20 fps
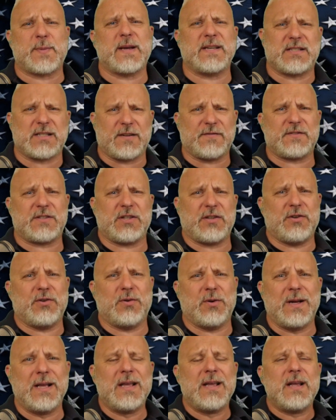stuff,
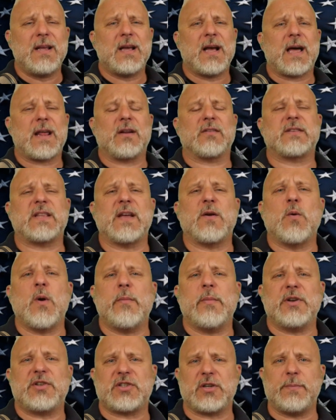too. I don't think
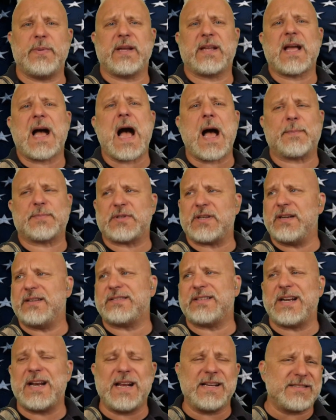women should be cops. And in
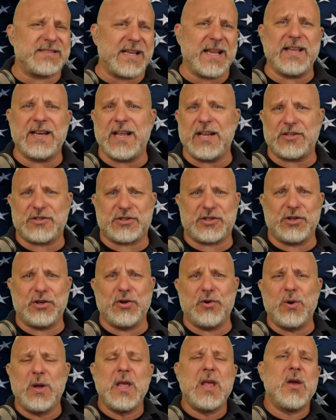today's day and age,
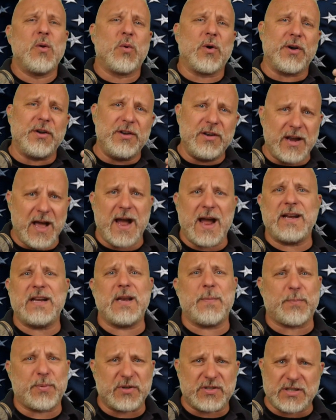too, where
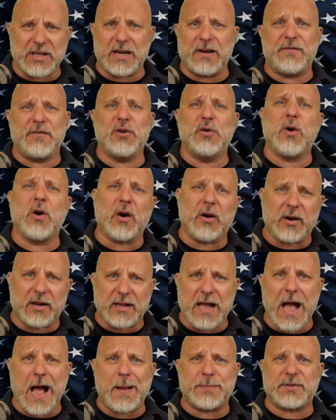90% of you who are
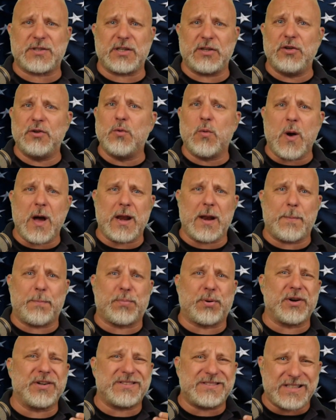cops, you want to
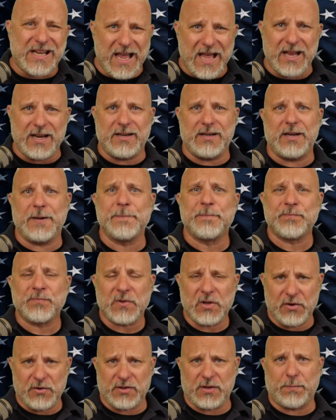pretend
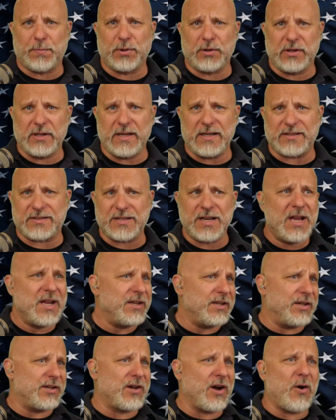you're the police.
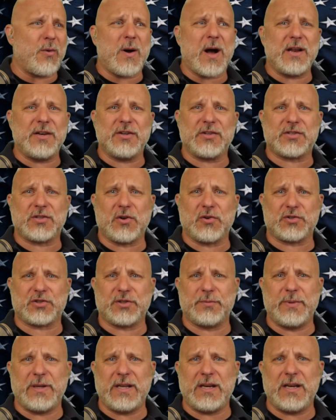You go on your social
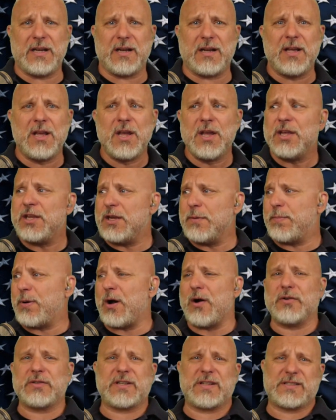media, you
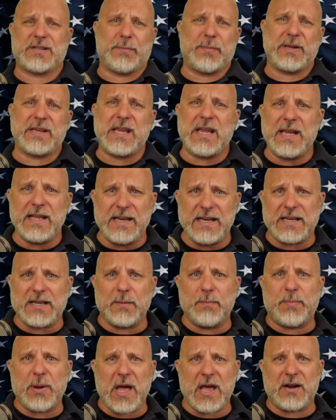pose as a bikini
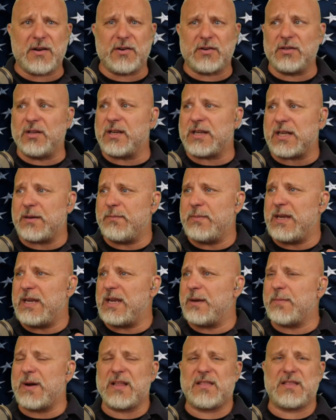competitor, look at me
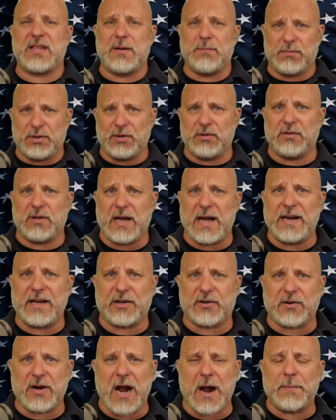and my thin blue line
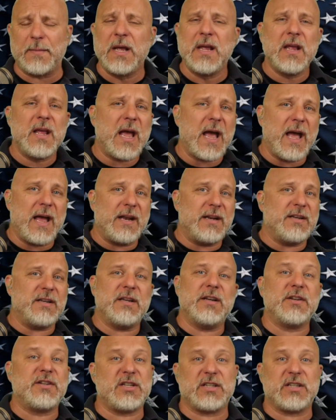crap, and you